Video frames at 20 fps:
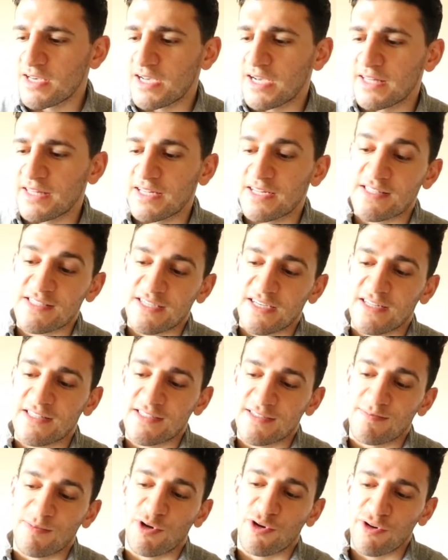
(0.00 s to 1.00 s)
And then it's got
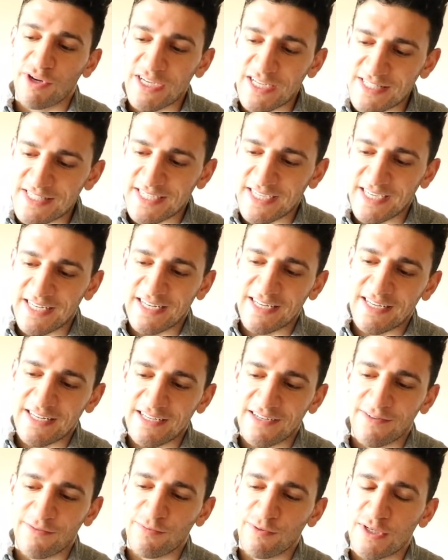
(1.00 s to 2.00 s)
some creatine in it,